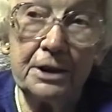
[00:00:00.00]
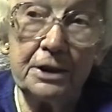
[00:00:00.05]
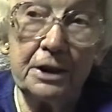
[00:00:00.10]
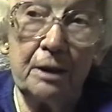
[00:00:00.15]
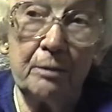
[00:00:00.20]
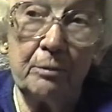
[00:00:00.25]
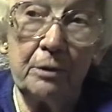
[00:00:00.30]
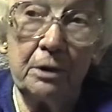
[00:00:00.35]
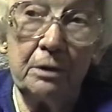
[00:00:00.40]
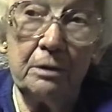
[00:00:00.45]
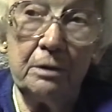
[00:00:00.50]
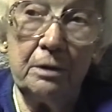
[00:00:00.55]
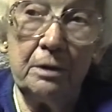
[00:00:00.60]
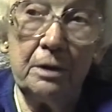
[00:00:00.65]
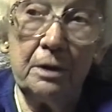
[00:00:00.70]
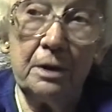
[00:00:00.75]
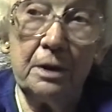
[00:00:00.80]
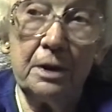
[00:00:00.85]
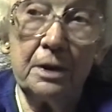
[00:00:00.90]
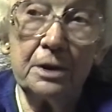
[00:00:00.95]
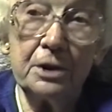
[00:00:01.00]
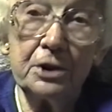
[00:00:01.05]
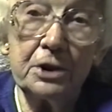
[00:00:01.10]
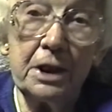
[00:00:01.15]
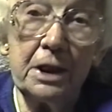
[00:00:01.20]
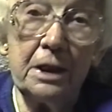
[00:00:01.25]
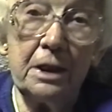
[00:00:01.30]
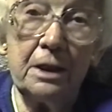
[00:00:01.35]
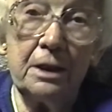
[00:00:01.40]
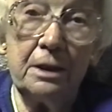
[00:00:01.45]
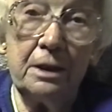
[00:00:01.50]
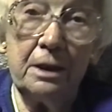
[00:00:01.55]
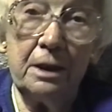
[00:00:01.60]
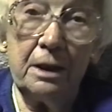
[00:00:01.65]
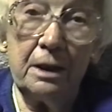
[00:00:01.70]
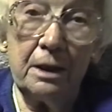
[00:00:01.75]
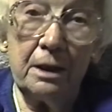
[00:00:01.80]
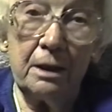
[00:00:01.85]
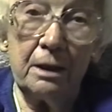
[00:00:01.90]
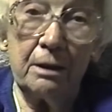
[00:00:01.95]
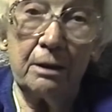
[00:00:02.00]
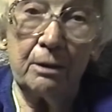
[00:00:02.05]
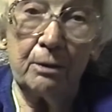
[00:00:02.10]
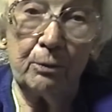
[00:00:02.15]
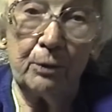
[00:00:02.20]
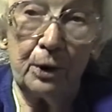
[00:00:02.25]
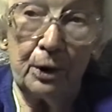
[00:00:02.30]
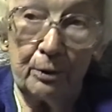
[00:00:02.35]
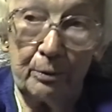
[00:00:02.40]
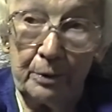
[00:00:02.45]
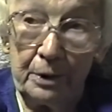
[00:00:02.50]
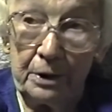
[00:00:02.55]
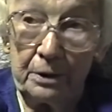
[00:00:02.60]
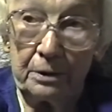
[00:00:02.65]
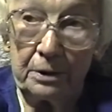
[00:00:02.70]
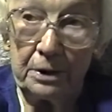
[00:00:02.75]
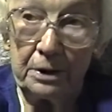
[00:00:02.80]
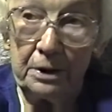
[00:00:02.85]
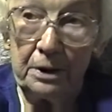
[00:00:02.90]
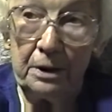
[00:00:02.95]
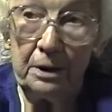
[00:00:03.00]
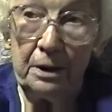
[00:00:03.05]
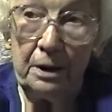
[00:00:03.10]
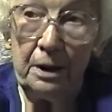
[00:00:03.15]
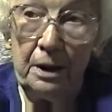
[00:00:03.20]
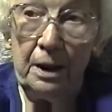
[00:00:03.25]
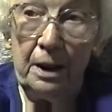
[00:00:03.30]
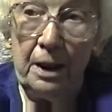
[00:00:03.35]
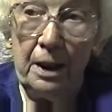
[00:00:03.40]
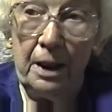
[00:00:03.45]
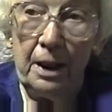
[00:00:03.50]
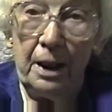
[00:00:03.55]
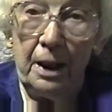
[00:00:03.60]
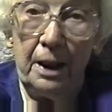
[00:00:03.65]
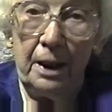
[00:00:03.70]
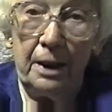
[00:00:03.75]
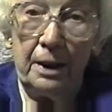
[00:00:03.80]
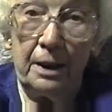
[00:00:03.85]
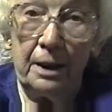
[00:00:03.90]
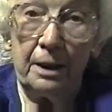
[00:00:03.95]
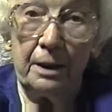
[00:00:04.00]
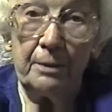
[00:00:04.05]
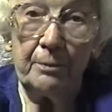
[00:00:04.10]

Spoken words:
summer selling word books. And